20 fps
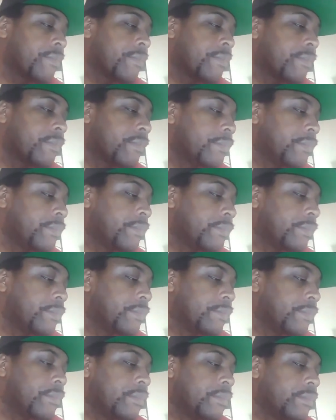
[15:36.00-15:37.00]

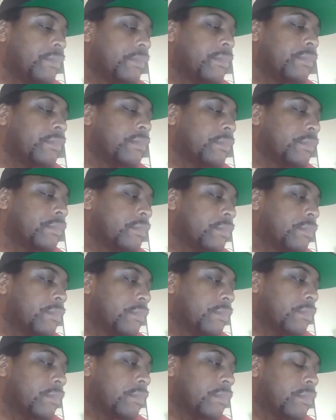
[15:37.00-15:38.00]

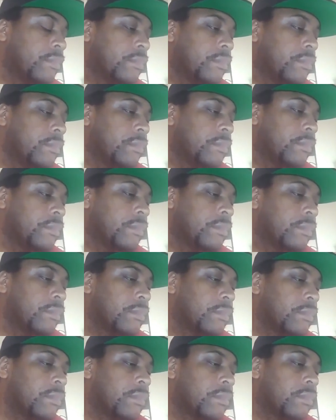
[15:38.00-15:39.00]

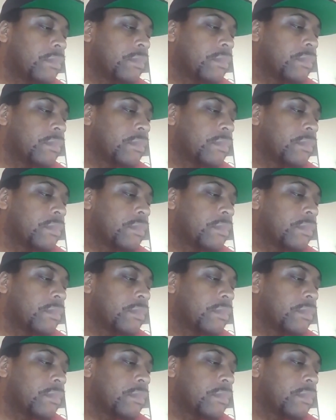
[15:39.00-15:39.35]
(no one is talking)